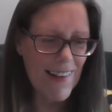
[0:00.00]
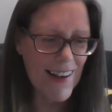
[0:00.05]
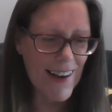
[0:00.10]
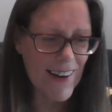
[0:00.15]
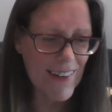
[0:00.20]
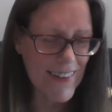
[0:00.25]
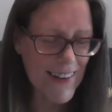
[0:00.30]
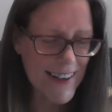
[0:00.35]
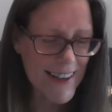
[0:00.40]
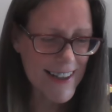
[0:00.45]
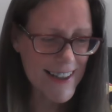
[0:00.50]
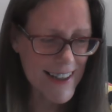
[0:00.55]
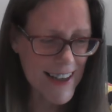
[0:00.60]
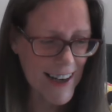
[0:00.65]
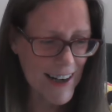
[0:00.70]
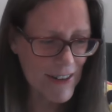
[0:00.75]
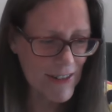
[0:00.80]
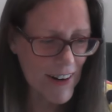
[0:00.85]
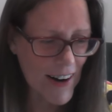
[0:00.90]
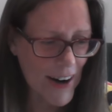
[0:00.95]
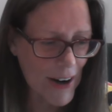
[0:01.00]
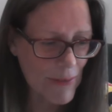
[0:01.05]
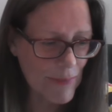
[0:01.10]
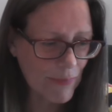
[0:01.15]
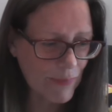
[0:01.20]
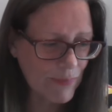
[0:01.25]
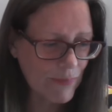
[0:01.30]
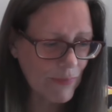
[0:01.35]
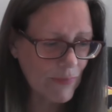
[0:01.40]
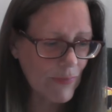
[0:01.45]
I'm going to say it right.
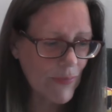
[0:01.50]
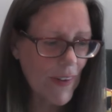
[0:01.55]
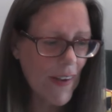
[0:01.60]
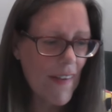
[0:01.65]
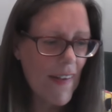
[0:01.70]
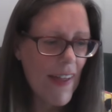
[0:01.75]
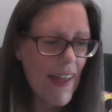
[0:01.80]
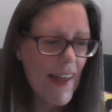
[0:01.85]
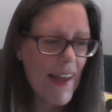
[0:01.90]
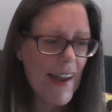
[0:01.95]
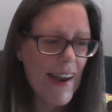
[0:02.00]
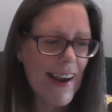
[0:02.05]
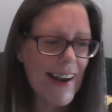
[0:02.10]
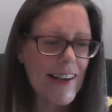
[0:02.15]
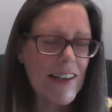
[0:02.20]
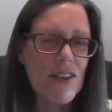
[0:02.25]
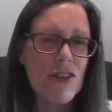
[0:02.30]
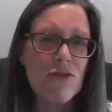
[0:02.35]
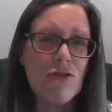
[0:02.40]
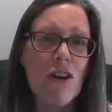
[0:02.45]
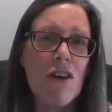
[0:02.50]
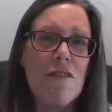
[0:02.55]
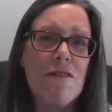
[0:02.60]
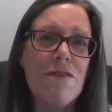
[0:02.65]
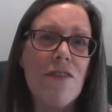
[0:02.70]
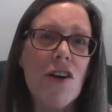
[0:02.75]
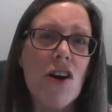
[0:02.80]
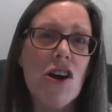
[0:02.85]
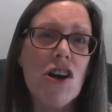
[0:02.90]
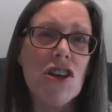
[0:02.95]

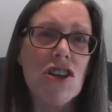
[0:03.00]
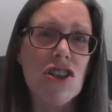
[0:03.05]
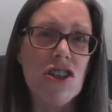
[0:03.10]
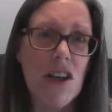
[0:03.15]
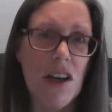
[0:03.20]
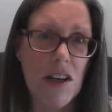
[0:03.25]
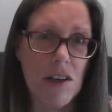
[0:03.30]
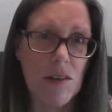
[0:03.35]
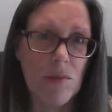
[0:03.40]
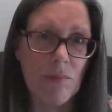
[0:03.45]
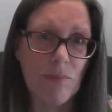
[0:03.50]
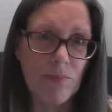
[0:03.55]
Extroversion.